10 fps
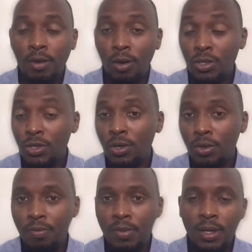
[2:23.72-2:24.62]
We
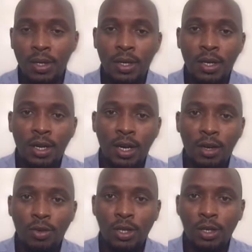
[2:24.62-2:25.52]
also
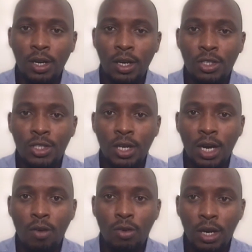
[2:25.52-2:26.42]
looking at
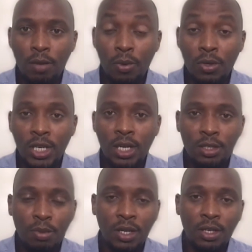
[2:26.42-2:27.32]
how we can
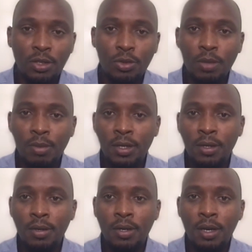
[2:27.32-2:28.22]
protect pregnant
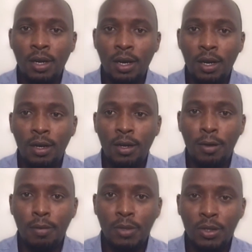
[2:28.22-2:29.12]
women,
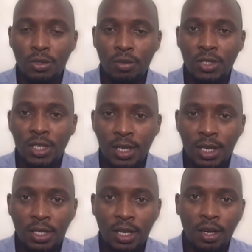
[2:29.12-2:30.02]
because we've seen
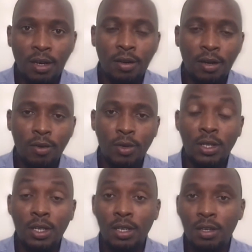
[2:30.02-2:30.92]
that they are,
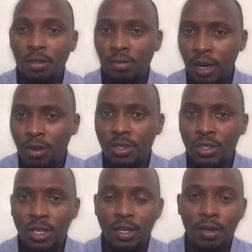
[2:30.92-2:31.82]
when they get this
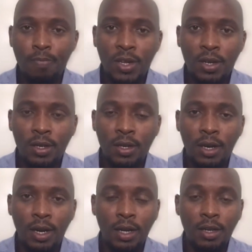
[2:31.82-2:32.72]
virus, they
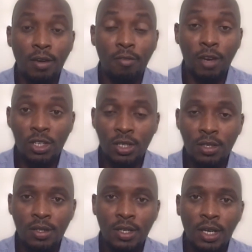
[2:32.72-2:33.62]
are highly
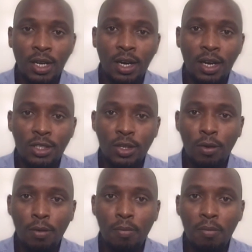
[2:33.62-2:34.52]
affected.
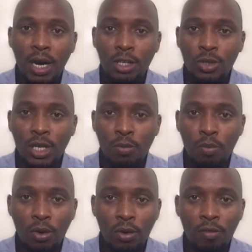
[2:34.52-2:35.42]
So as we get
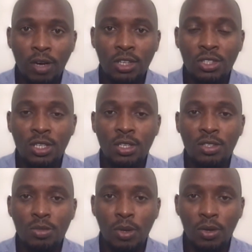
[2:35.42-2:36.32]
more
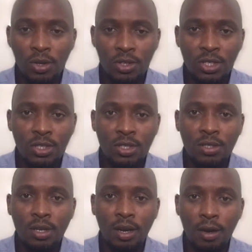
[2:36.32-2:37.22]
vaccines, more
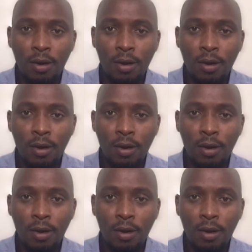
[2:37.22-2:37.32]
doses,